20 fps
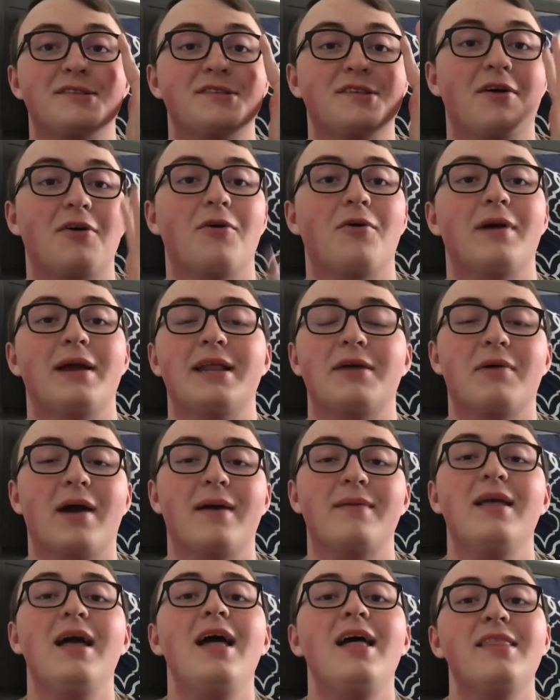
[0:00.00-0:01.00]
So
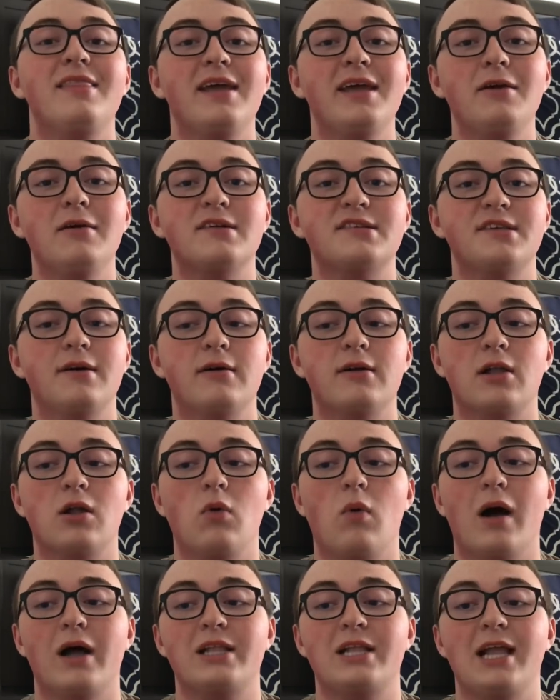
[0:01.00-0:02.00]
anyway, thank you all so much for
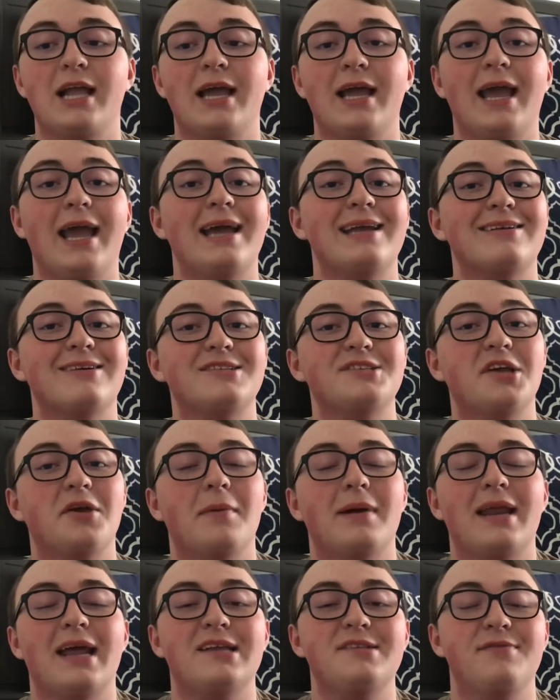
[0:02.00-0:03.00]
watching, and I'll see you
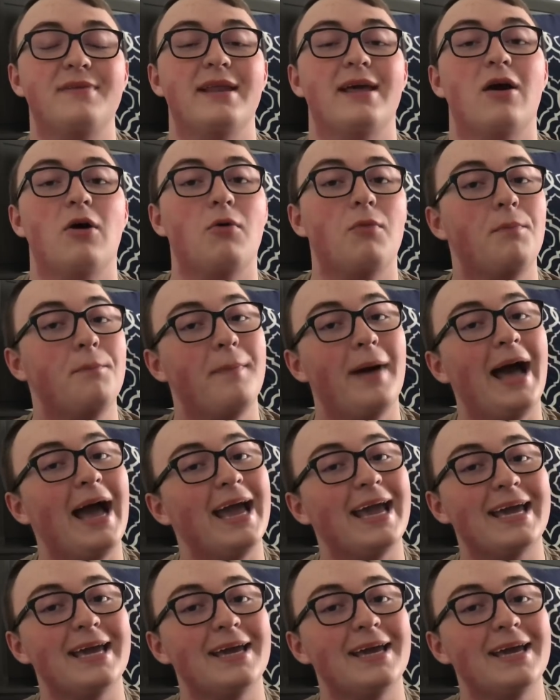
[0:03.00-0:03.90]
in my next video. Bye.